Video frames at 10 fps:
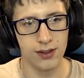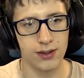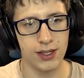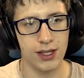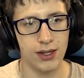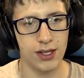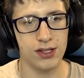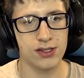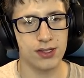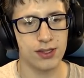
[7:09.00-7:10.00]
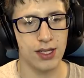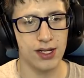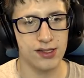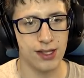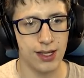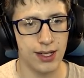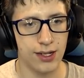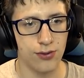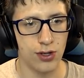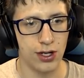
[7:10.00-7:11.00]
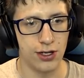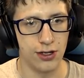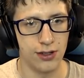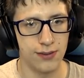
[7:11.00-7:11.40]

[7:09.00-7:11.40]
That that is that is a lot of water.